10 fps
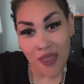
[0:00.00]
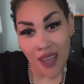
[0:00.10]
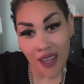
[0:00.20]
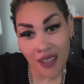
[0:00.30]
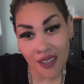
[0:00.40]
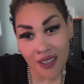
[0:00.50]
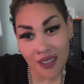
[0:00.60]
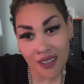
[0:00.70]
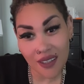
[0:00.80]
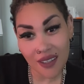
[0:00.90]
Like,
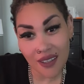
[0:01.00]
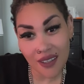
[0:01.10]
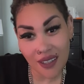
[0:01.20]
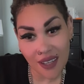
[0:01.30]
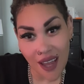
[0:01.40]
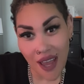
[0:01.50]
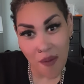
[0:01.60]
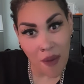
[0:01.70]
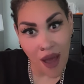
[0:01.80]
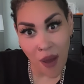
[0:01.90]
can I
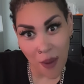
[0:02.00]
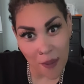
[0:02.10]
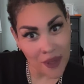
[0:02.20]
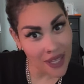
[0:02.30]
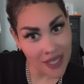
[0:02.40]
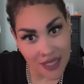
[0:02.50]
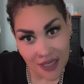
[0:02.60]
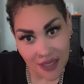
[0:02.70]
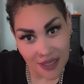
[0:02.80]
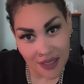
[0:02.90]
have my own
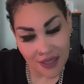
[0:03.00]
business?